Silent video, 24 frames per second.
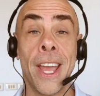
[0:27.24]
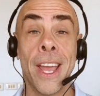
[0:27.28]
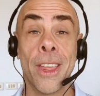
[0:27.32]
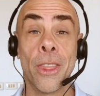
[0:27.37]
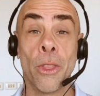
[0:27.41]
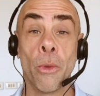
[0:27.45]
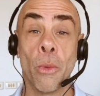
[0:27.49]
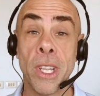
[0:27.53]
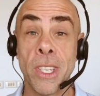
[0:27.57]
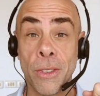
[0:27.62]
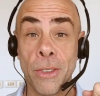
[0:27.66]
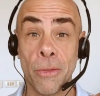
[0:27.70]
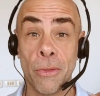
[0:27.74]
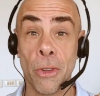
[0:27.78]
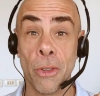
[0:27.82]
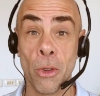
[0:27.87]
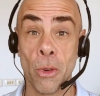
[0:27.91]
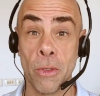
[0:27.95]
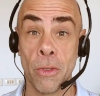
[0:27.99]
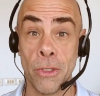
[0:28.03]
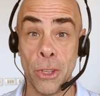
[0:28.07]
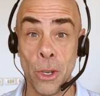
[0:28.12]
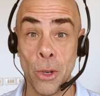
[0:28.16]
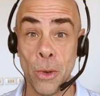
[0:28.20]
reason for the
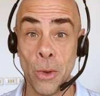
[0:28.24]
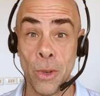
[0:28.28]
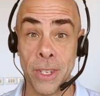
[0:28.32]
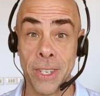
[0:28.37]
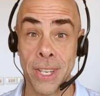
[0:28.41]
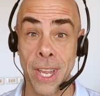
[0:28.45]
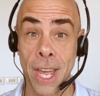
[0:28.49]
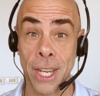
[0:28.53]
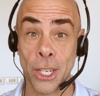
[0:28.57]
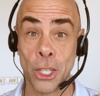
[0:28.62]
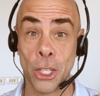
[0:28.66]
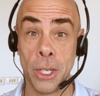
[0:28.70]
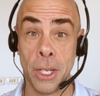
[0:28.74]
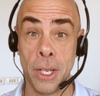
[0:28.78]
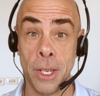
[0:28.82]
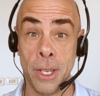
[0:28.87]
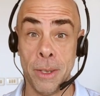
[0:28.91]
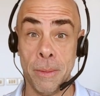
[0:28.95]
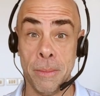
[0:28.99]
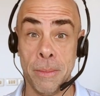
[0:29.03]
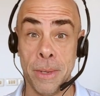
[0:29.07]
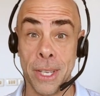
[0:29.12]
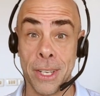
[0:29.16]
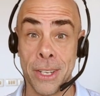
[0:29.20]
review is actually
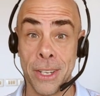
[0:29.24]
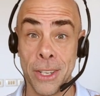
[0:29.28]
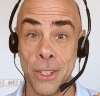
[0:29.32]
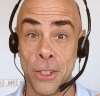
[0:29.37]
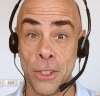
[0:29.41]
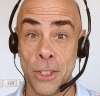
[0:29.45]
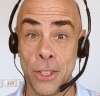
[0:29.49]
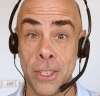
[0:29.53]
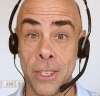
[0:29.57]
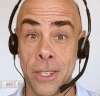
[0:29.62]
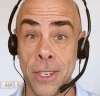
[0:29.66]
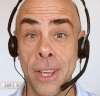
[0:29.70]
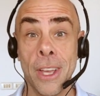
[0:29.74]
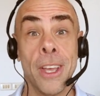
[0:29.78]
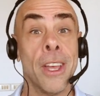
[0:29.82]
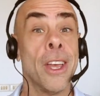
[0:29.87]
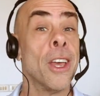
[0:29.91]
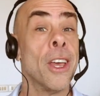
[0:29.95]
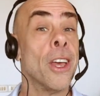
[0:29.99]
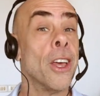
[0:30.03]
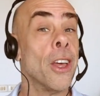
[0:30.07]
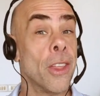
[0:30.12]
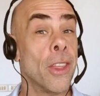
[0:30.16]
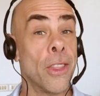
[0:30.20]
because
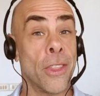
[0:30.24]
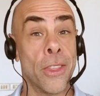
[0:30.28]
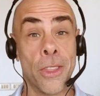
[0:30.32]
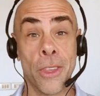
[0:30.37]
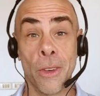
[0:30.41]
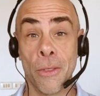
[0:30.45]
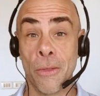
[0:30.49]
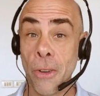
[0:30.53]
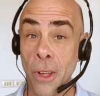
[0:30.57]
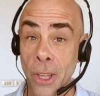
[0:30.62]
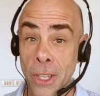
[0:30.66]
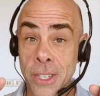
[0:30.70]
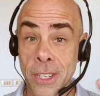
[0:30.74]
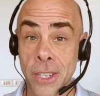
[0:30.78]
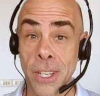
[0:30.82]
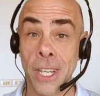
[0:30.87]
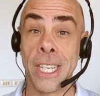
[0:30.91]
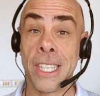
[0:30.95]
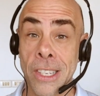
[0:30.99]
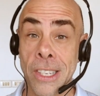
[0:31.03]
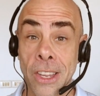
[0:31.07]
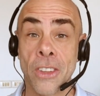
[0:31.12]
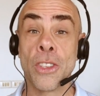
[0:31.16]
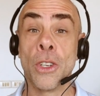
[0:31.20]
the false light
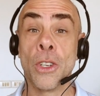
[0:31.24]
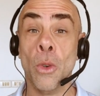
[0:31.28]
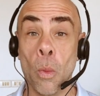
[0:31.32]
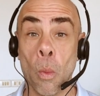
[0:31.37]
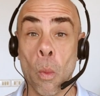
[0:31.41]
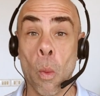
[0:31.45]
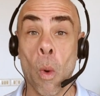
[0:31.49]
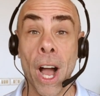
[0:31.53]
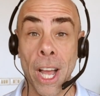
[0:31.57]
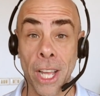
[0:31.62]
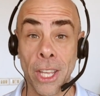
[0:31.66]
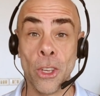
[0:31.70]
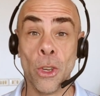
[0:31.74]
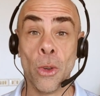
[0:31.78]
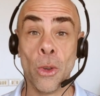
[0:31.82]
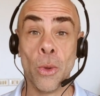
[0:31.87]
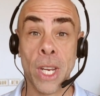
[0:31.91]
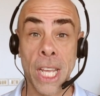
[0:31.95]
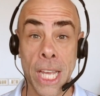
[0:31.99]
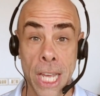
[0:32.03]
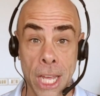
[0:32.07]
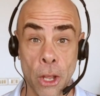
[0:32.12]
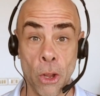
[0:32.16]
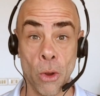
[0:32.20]
doesn't want you to
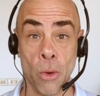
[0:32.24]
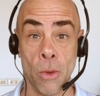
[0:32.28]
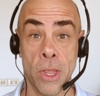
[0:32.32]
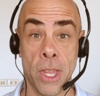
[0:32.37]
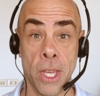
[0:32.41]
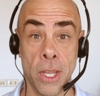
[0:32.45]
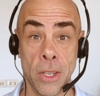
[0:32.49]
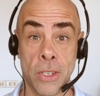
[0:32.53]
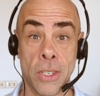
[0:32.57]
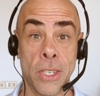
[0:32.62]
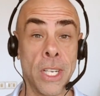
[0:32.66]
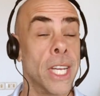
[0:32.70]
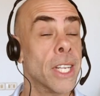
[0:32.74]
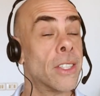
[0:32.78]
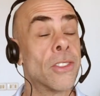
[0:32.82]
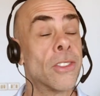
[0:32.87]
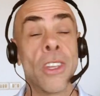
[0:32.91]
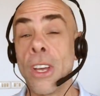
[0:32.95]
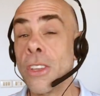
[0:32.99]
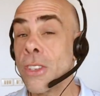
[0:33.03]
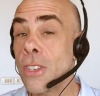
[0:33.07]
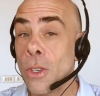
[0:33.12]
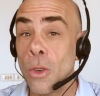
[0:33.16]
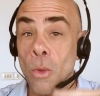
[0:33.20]
hear this. It
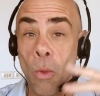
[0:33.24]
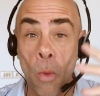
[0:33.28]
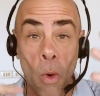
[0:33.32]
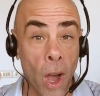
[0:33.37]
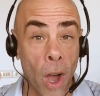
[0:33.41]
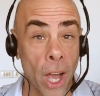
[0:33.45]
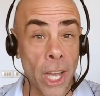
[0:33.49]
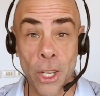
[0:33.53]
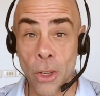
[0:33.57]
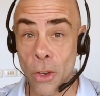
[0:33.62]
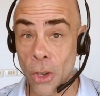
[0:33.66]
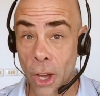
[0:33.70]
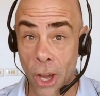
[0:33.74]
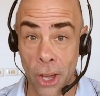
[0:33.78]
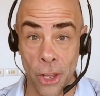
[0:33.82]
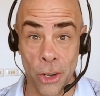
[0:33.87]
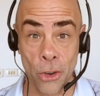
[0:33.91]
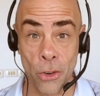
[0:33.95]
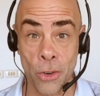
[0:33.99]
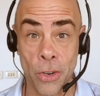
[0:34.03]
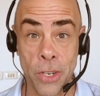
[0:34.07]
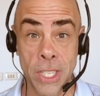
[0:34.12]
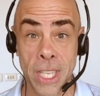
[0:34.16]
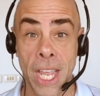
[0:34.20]
doesn't want you to
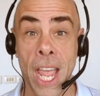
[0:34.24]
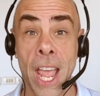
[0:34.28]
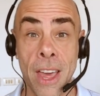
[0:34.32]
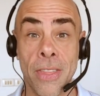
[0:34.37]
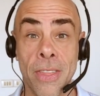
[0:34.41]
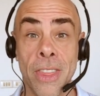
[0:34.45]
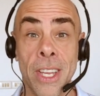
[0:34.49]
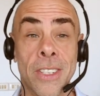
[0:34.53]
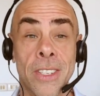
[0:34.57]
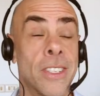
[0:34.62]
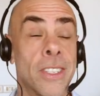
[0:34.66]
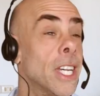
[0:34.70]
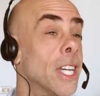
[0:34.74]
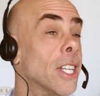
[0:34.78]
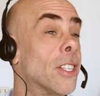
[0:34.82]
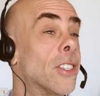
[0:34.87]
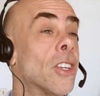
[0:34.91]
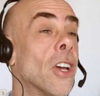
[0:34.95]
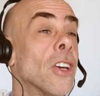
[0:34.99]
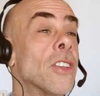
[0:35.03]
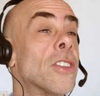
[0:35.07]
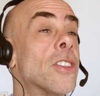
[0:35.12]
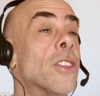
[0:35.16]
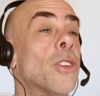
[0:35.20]
understand this. It
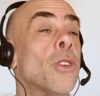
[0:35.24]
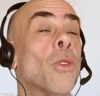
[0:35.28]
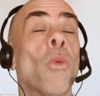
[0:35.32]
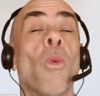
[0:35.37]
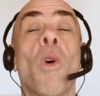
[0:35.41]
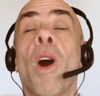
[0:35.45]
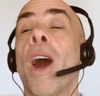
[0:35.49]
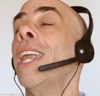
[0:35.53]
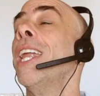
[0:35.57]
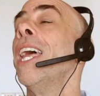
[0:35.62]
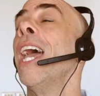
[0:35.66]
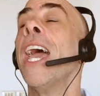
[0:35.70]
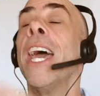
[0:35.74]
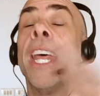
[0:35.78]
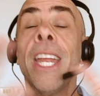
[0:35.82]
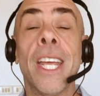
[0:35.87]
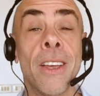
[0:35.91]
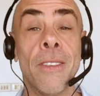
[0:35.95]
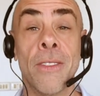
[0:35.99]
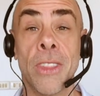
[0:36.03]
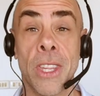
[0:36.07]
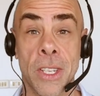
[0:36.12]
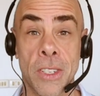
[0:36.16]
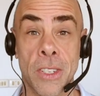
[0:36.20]
doesn't want any of
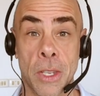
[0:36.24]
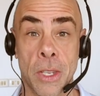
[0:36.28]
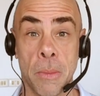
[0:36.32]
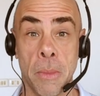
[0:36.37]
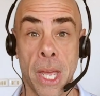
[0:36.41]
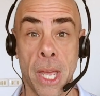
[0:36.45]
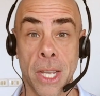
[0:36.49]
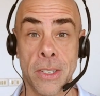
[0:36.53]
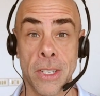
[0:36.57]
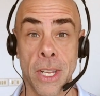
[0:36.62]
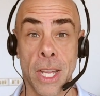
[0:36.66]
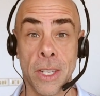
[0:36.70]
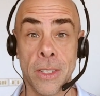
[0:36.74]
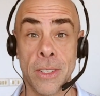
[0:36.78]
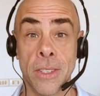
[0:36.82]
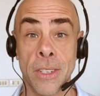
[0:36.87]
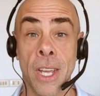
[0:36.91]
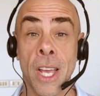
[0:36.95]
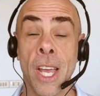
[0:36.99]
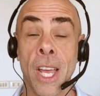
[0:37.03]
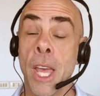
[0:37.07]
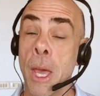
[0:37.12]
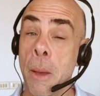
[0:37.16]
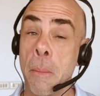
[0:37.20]
this to make sense.
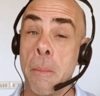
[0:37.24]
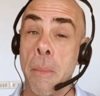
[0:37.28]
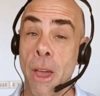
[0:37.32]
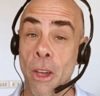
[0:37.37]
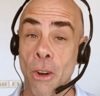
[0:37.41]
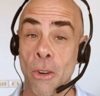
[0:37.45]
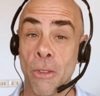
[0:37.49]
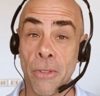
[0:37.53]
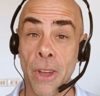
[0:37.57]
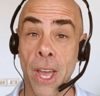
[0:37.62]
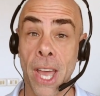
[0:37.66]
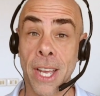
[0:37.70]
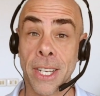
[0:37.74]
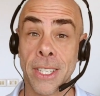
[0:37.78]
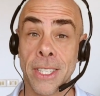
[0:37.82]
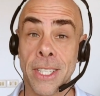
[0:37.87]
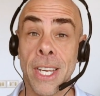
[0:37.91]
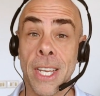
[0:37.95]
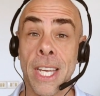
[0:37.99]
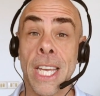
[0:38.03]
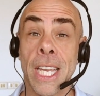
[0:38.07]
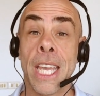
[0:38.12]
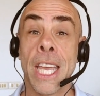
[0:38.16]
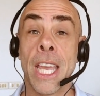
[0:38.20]
Matter of fact,
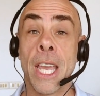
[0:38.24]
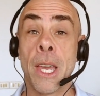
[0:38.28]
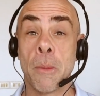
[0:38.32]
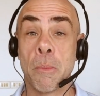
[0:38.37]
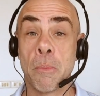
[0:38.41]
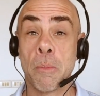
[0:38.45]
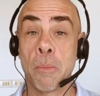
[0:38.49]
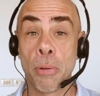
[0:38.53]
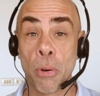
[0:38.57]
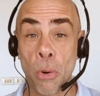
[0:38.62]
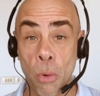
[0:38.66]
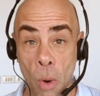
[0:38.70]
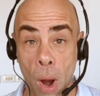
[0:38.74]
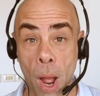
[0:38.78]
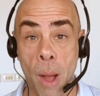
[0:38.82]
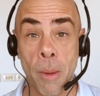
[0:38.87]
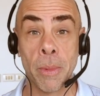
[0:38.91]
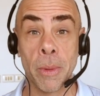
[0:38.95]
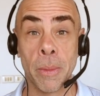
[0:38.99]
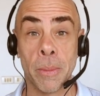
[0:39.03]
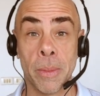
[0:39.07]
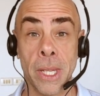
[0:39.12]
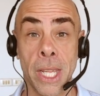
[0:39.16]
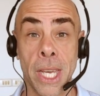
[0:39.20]
it
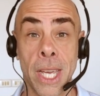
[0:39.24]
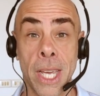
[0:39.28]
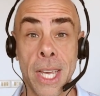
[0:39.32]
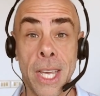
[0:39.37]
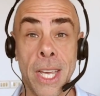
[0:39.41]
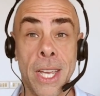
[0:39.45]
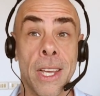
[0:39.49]
probably,